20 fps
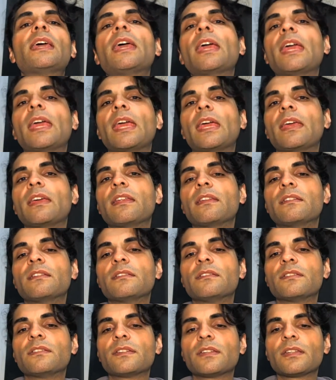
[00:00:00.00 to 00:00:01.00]

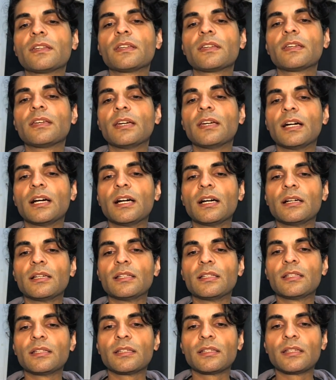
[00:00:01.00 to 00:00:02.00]
and
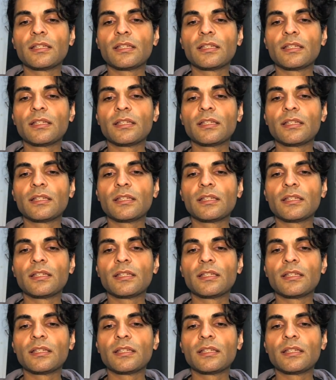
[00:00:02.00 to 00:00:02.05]
the